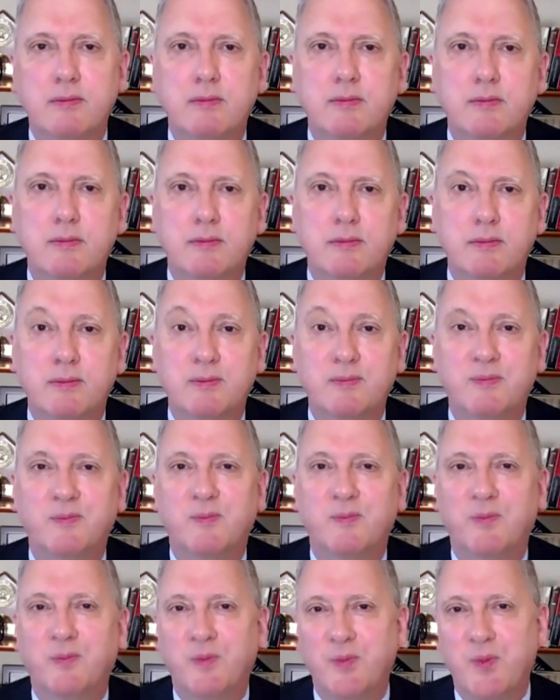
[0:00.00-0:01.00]

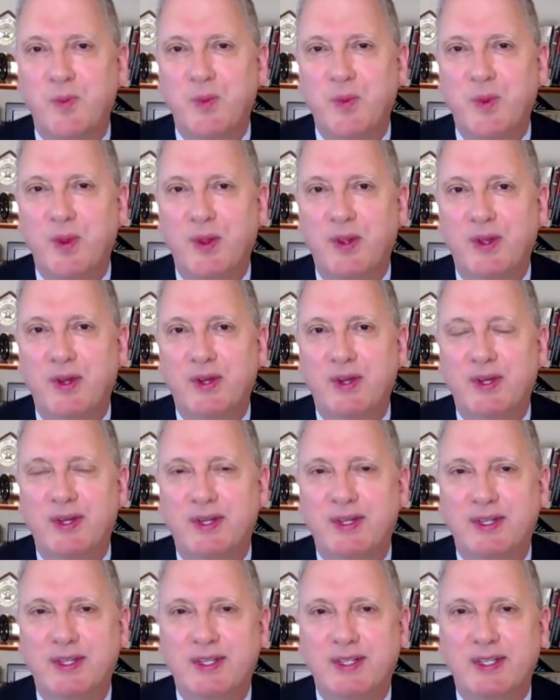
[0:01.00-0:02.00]

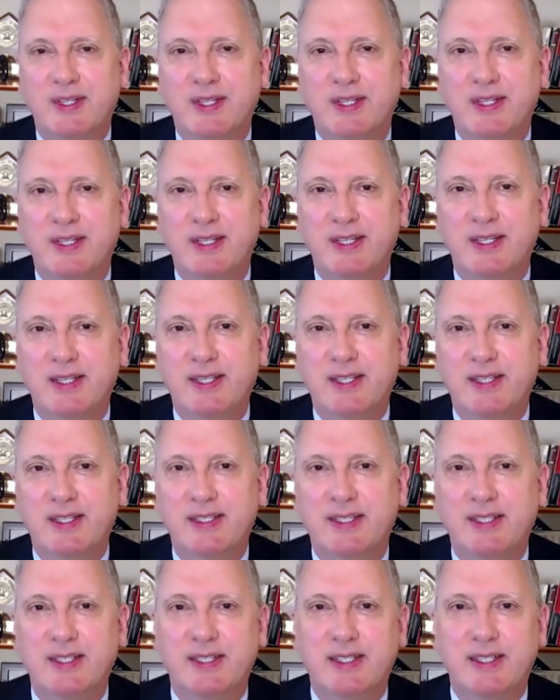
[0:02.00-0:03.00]

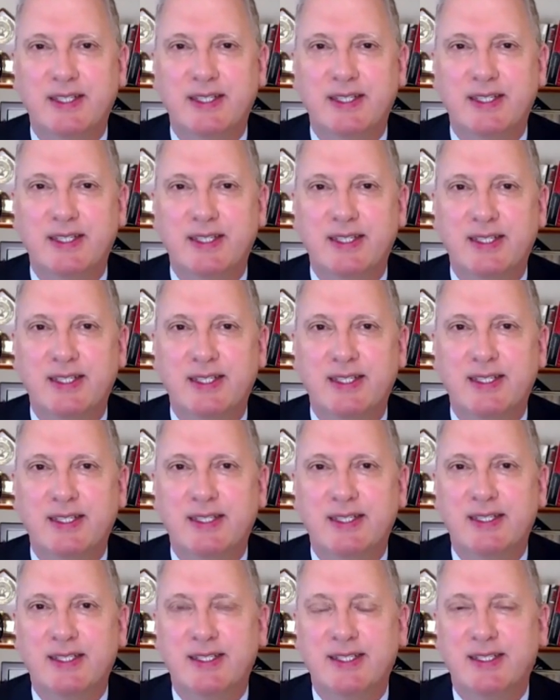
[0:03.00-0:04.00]

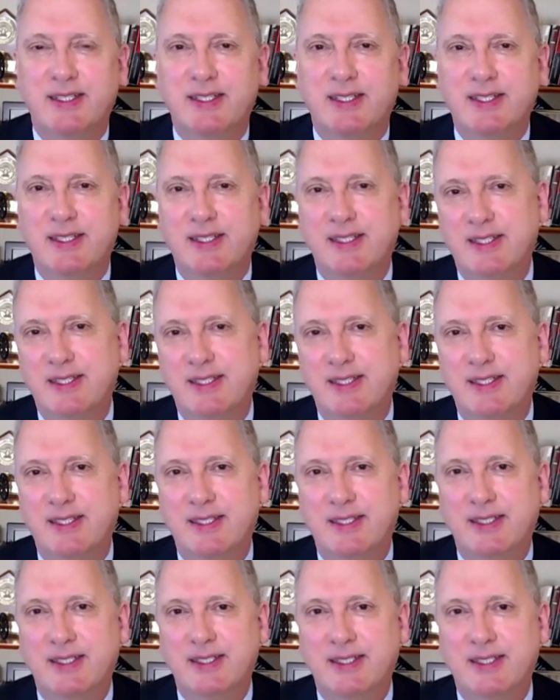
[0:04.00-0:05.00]

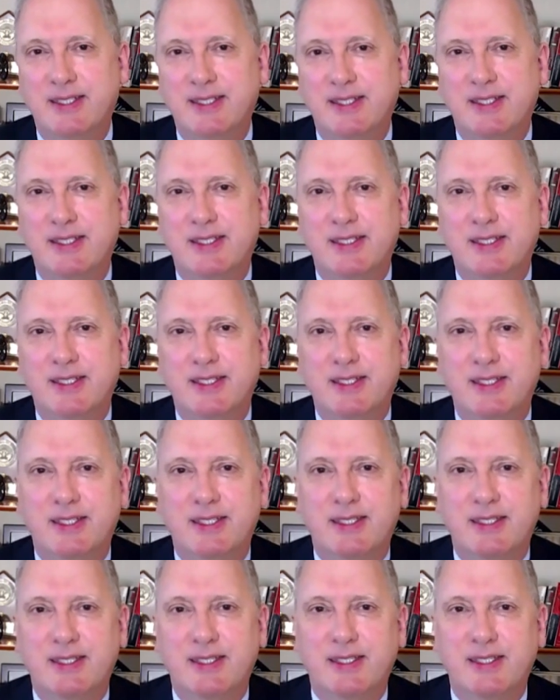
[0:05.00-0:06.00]

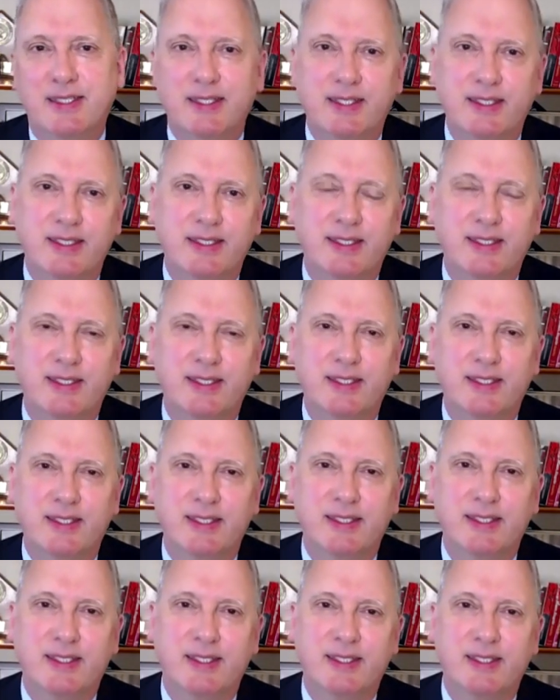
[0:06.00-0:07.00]

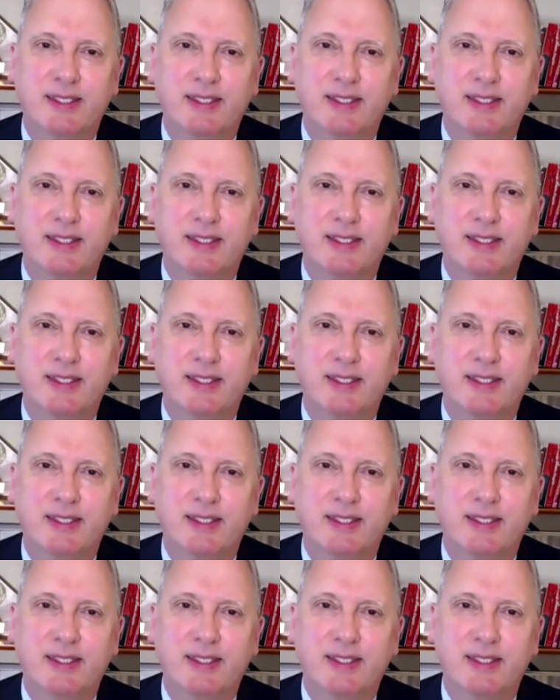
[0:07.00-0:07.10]
(not speaking)